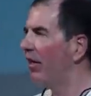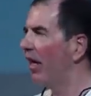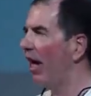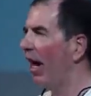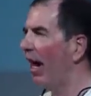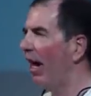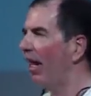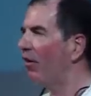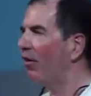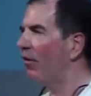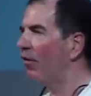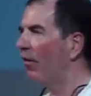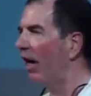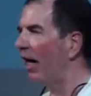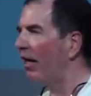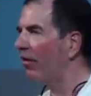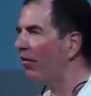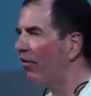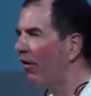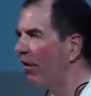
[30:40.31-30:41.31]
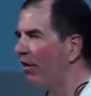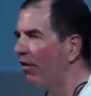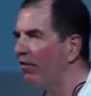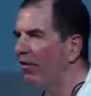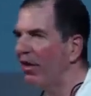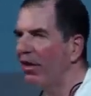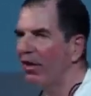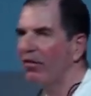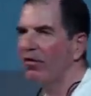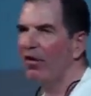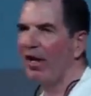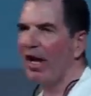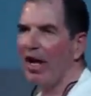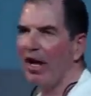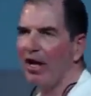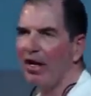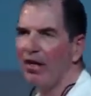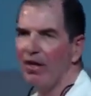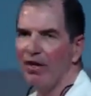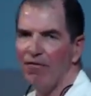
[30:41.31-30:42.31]
the eight traits of the
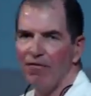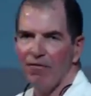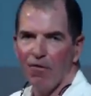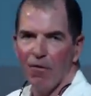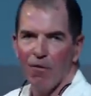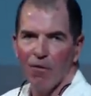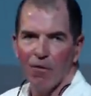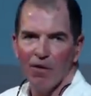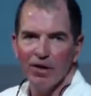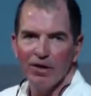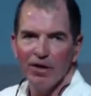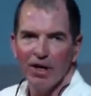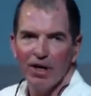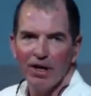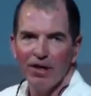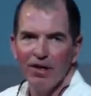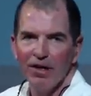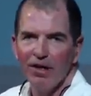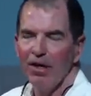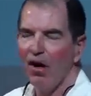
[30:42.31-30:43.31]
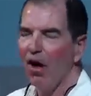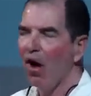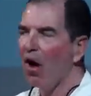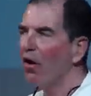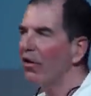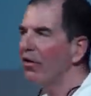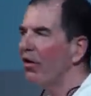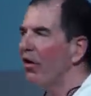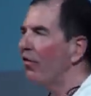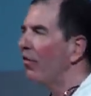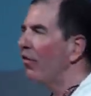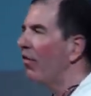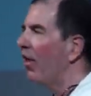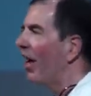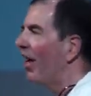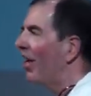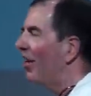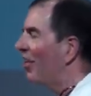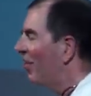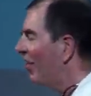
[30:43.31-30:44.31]
10, the four, the all those
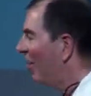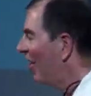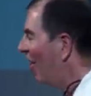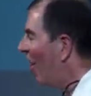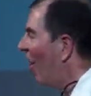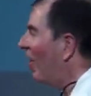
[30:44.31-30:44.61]
things.